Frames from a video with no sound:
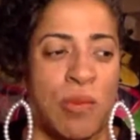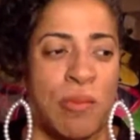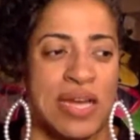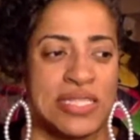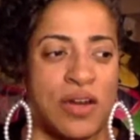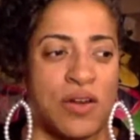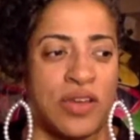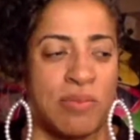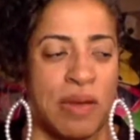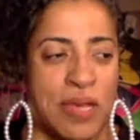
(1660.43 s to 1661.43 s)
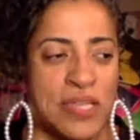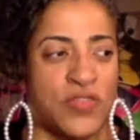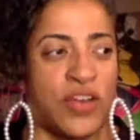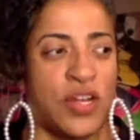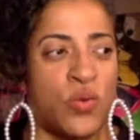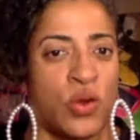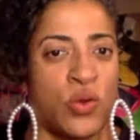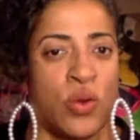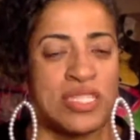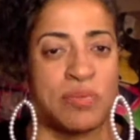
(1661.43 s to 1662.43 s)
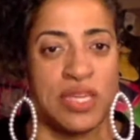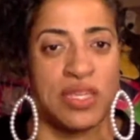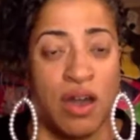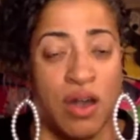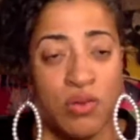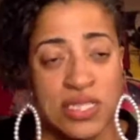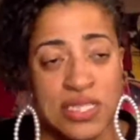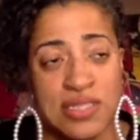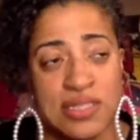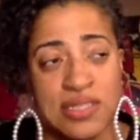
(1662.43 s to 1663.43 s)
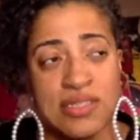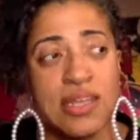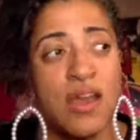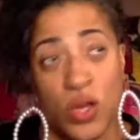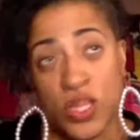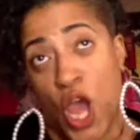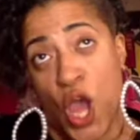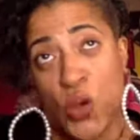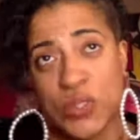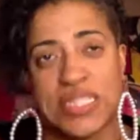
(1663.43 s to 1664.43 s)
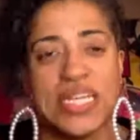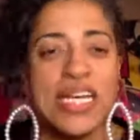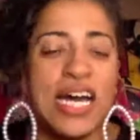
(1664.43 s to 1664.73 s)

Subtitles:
myself and my best friend, who are going to be the hostesses or the hosts